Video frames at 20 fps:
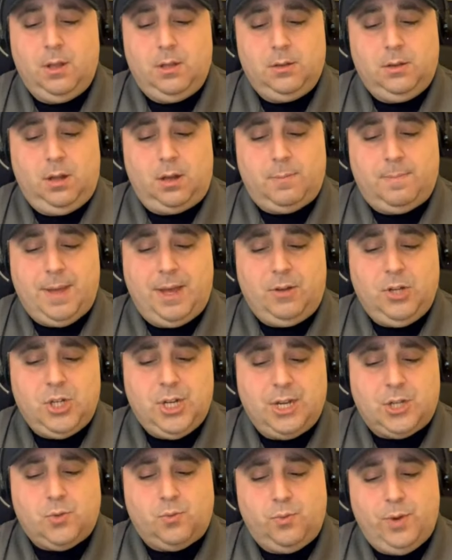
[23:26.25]
Look,
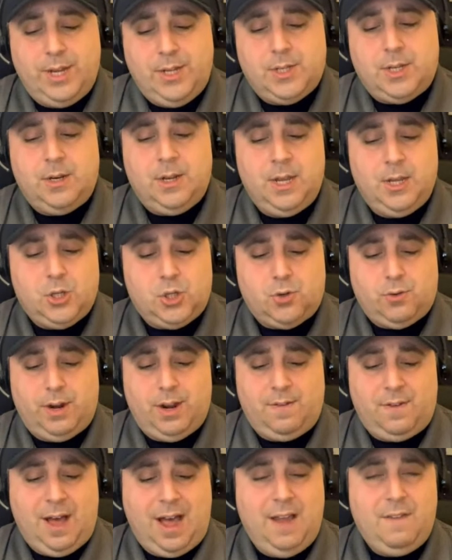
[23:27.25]
Belichick's recent history
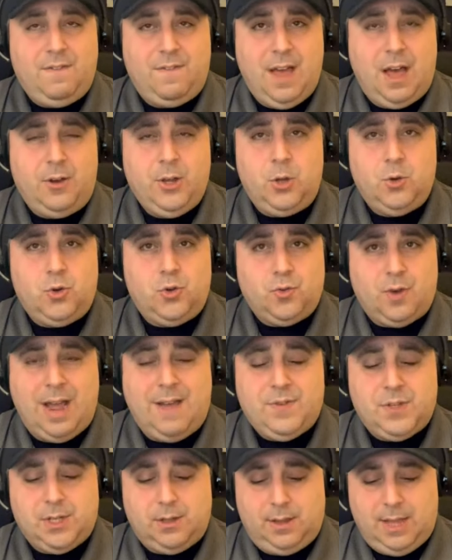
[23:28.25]
of high-value
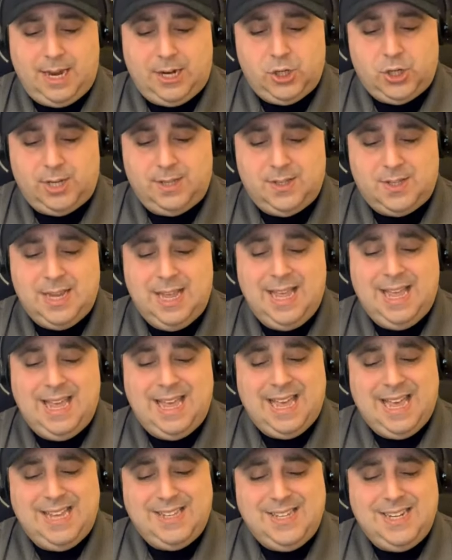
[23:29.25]
draft selections
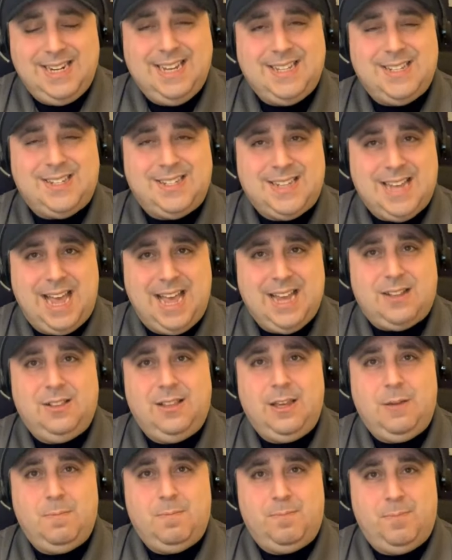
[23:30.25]
hasn't
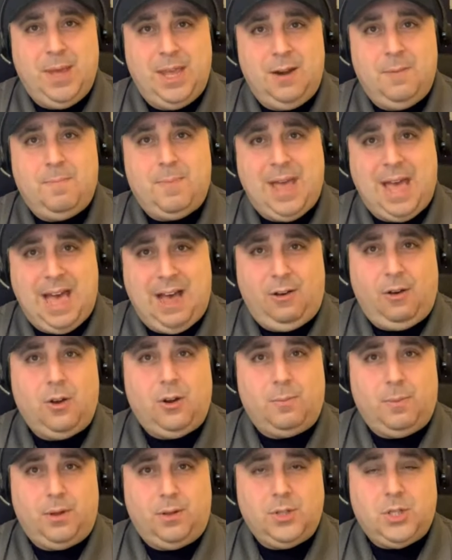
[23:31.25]
exactly been
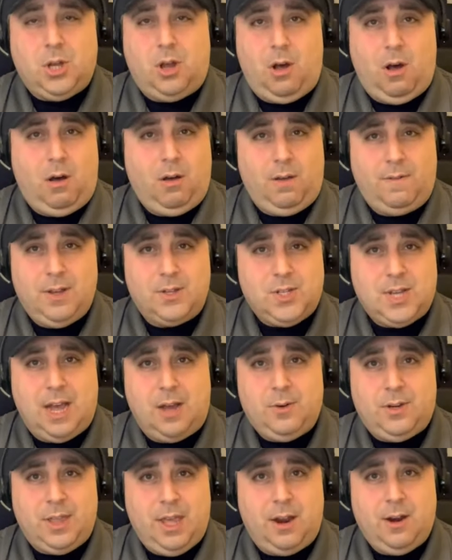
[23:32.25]
palatable to all of us
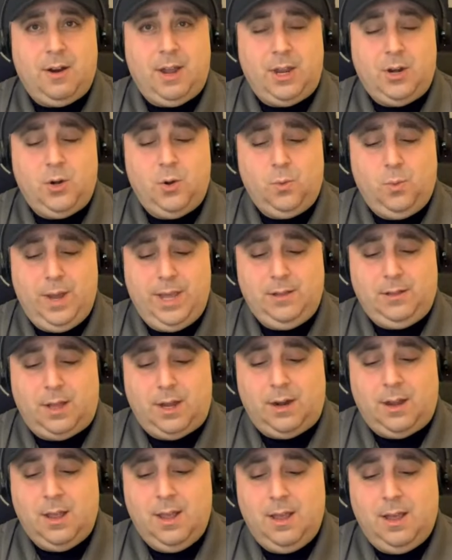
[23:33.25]
out there in New England.